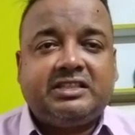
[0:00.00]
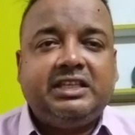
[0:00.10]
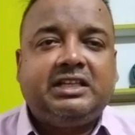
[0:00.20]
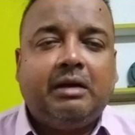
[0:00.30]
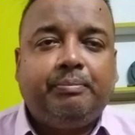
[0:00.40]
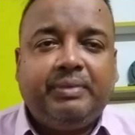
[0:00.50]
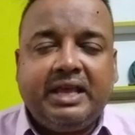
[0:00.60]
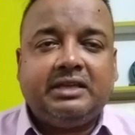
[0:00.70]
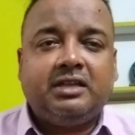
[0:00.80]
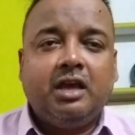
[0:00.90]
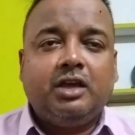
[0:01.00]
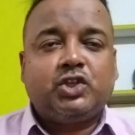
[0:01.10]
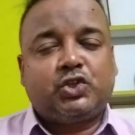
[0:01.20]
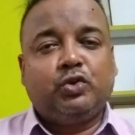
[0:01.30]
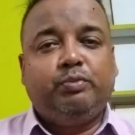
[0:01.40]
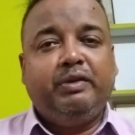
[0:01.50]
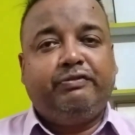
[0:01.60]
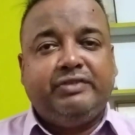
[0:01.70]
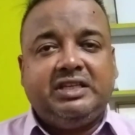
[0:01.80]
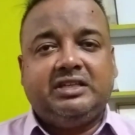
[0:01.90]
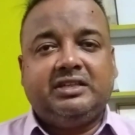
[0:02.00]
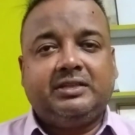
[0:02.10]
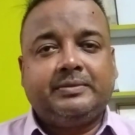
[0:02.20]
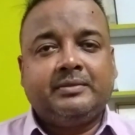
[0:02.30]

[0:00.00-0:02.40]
the complaint should be filed.